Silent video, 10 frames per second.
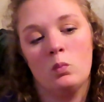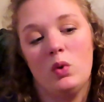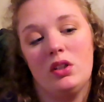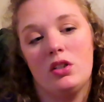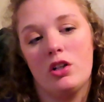
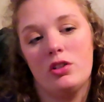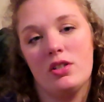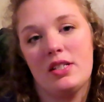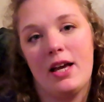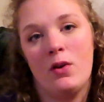what the
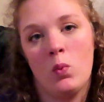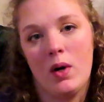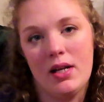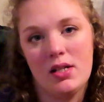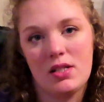doctor said
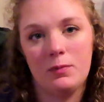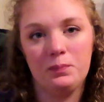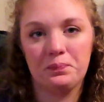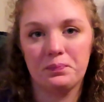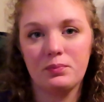was
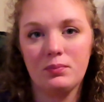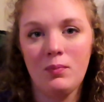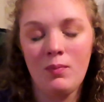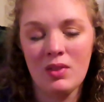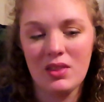
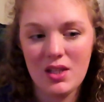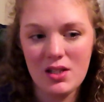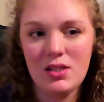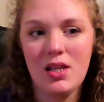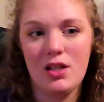
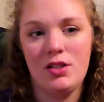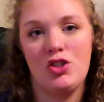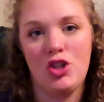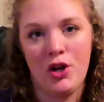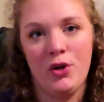this
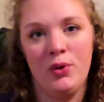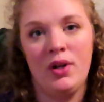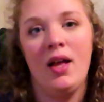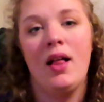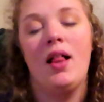test
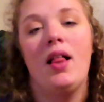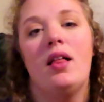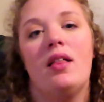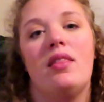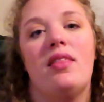showed
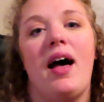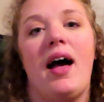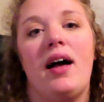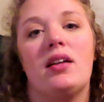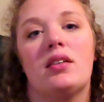
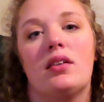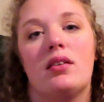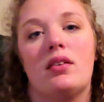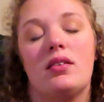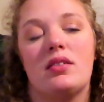that
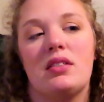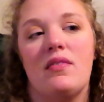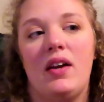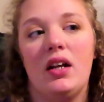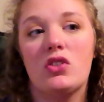
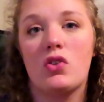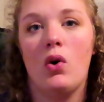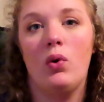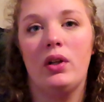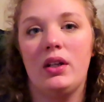Savannah's
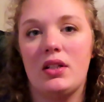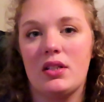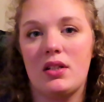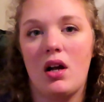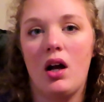colon
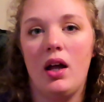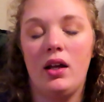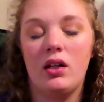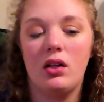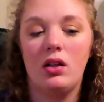does
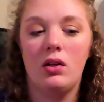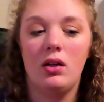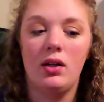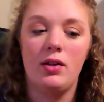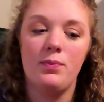not
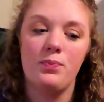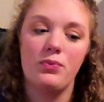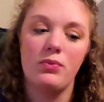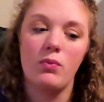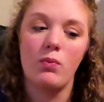
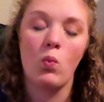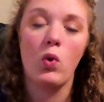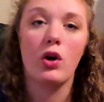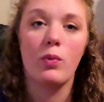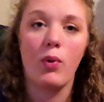
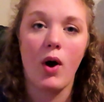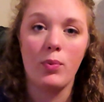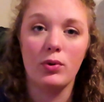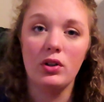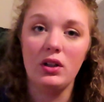work
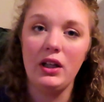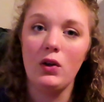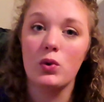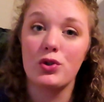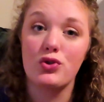
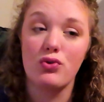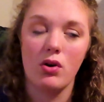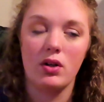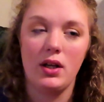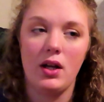properly or
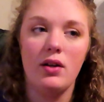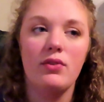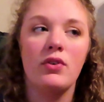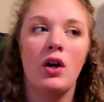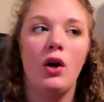strong
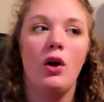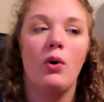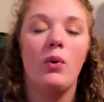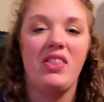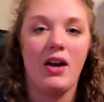enough
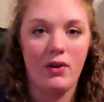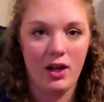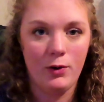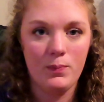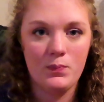without
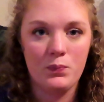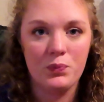help,